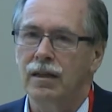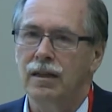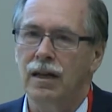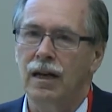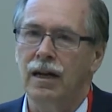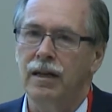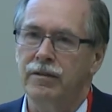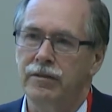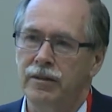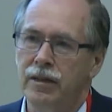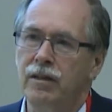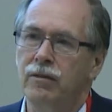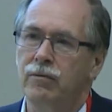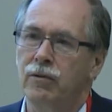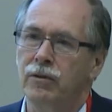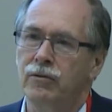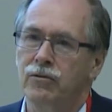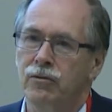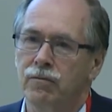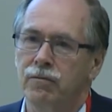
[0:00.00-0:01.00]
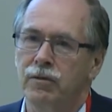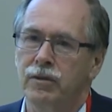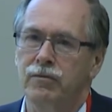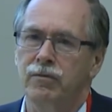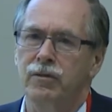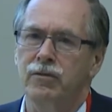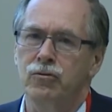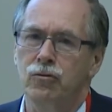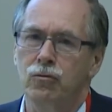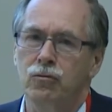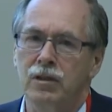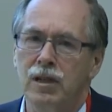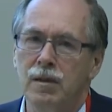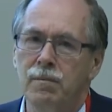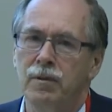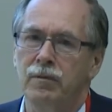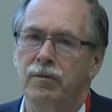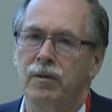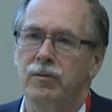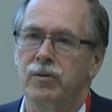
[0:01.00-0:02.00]
I think one what one should keep
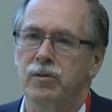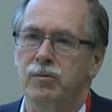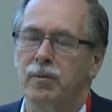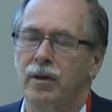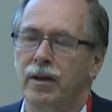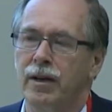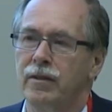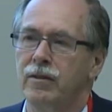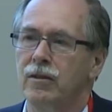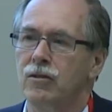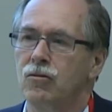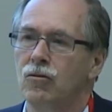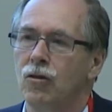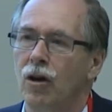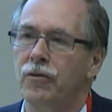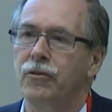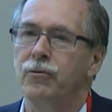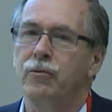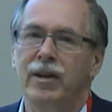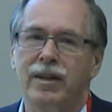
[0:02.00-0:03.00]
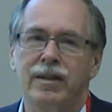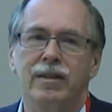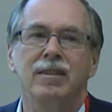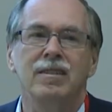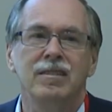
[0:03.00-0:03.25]
in one's mind is not whether the